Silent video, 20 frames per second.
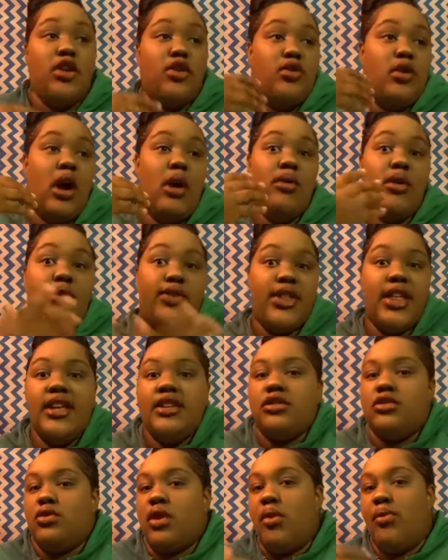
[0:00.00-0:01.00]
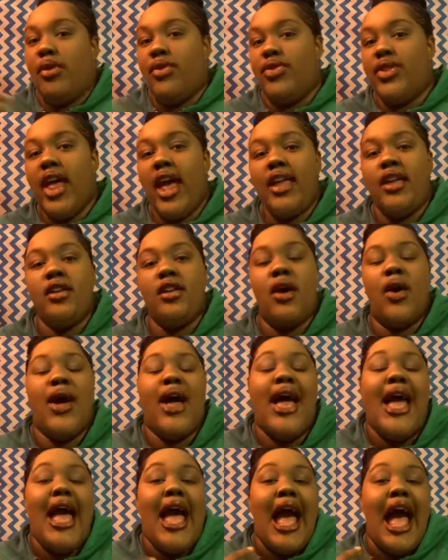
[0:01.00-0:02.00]
Do I want this? Do I want that? You know,
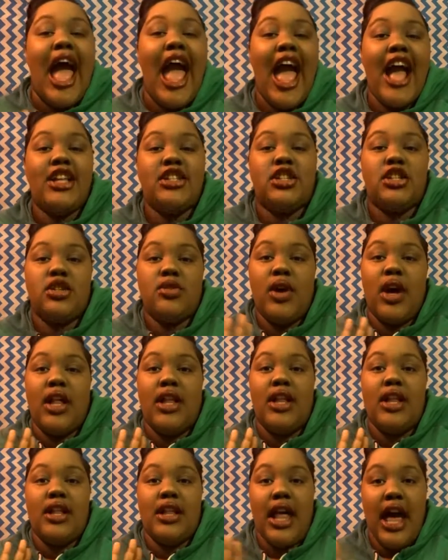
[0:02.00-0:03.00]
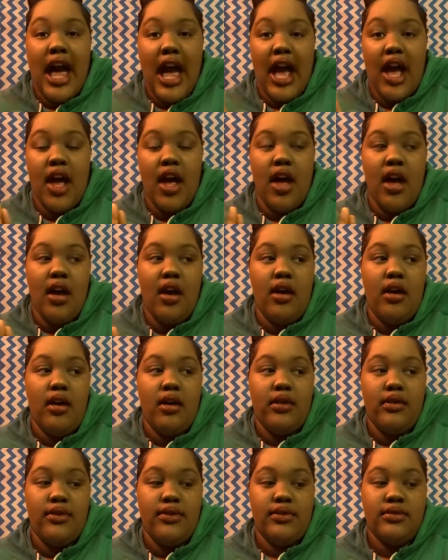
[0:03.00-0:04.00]
I had to do a lot
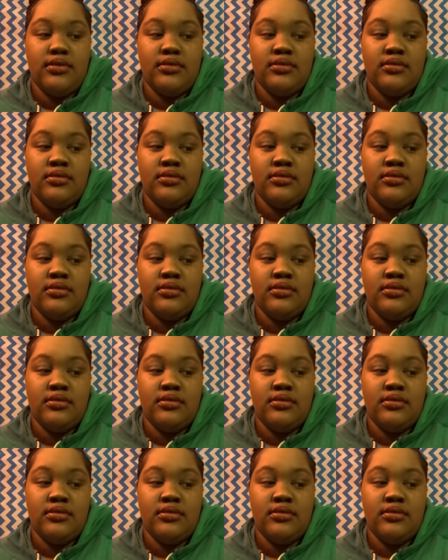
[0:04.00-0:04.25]
of